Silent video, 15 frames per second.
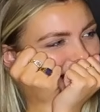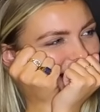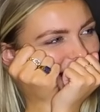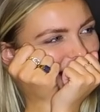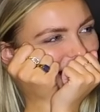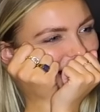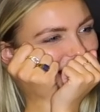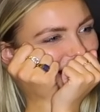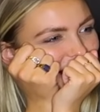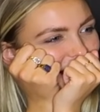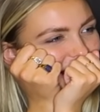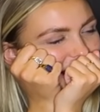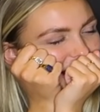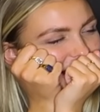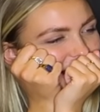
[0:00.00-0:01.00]

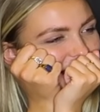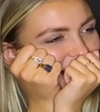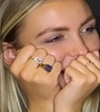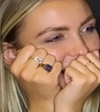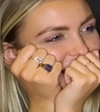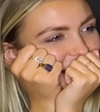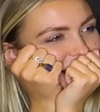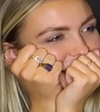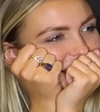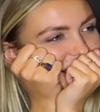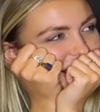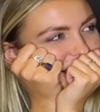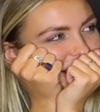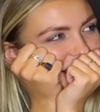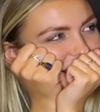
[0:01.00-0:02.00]

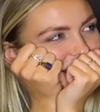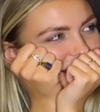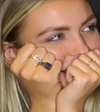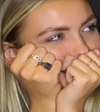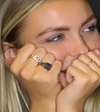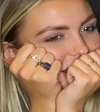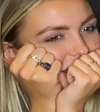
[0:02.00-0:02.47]
The person shown says nothing.